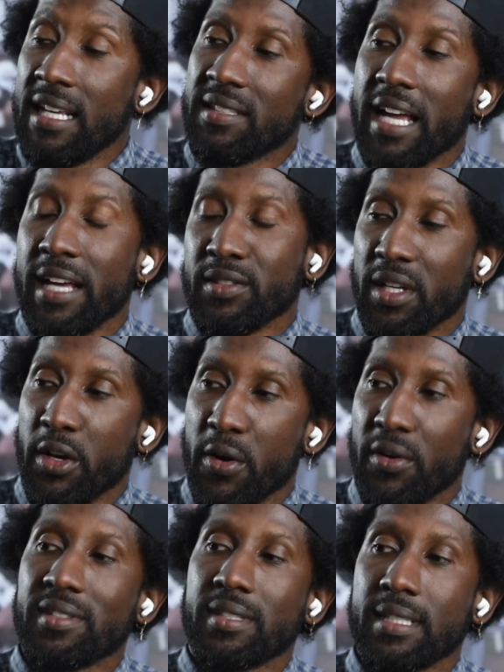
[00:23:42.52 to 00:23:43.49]
he's asking her
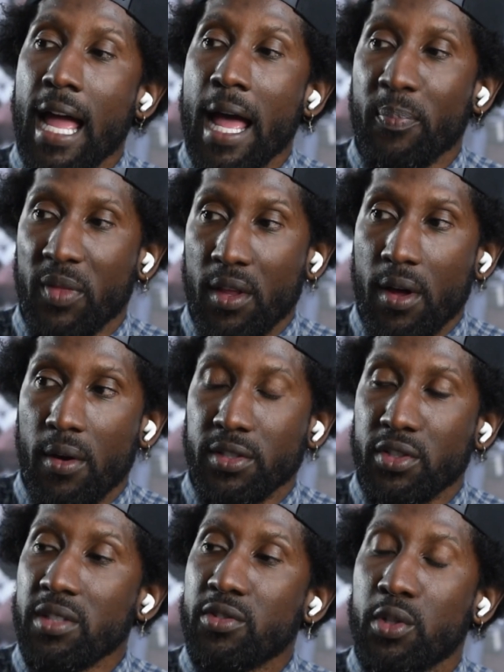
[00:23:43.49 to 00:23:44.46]
to stop, though.
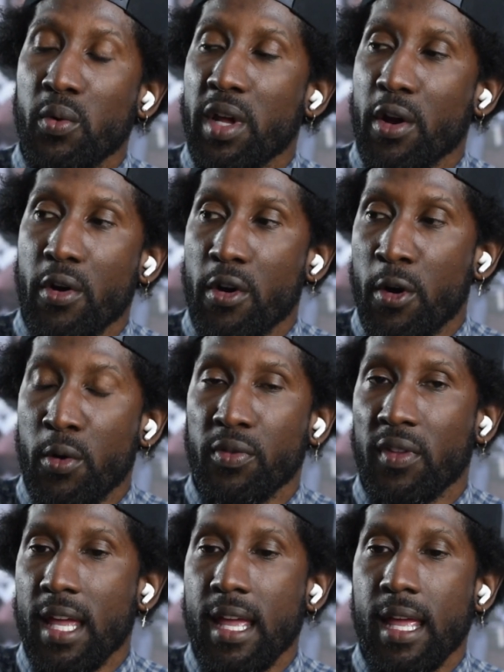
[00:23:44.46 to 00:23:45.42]
She's doing her own
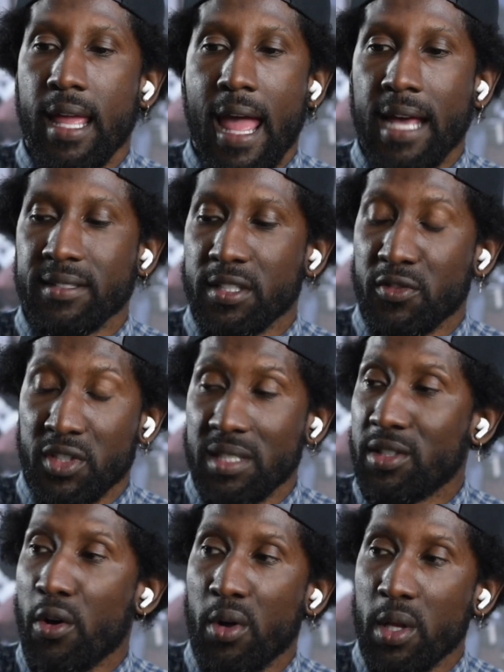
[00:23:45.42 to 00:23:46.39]
thing as if she's
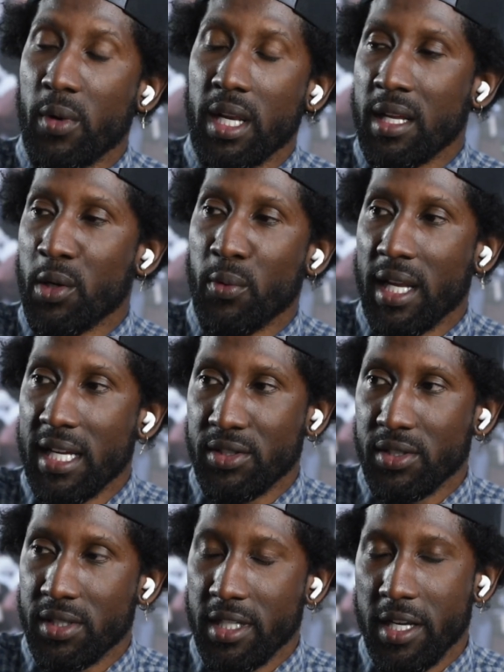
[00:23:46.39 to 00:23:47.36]
the only one in the
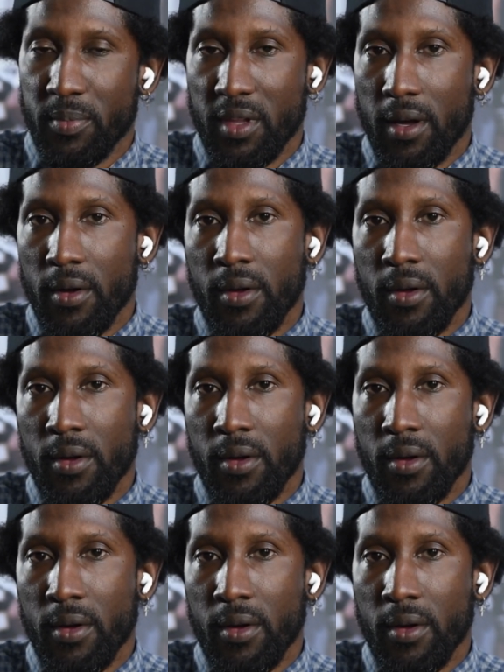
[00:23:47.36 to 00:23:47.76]
relationship, though.